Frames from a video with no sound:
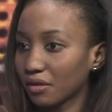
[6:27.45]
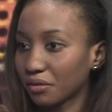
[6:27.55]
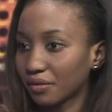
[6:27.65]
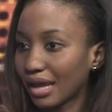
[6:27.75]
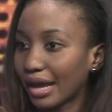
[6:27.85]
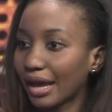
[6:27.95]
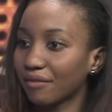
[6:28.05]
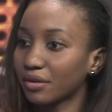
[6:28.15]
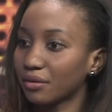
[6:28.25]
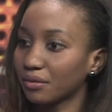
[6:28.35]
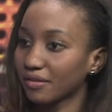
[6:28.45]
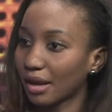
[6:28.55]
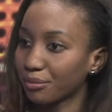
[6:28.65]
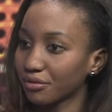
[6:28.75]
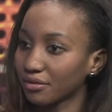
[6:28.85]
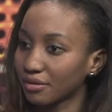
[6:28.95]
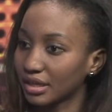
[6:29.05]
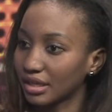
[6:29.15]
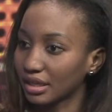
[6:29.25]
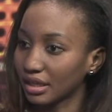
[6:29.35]
not having those
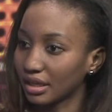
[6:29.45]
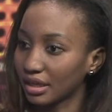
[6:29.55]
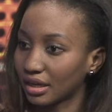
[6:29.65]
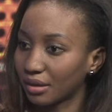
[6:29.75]
opportunities,